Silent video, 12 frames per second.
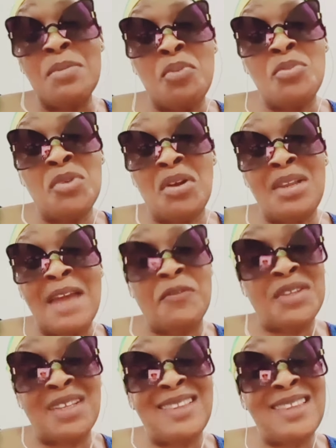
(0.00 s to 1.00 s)
bu mi online for
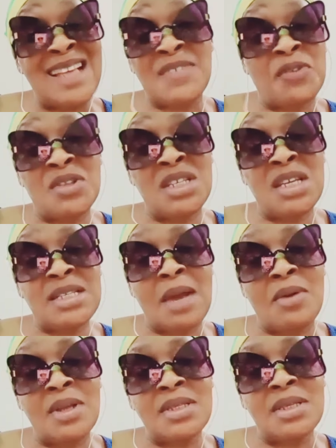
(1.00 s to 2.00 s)
the last 48
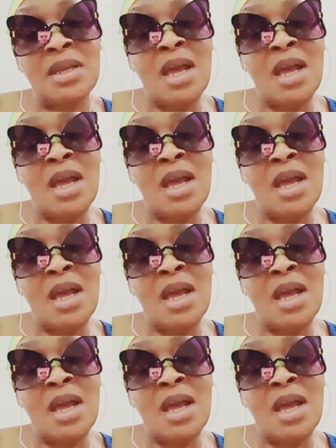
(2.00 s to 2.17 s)
hours.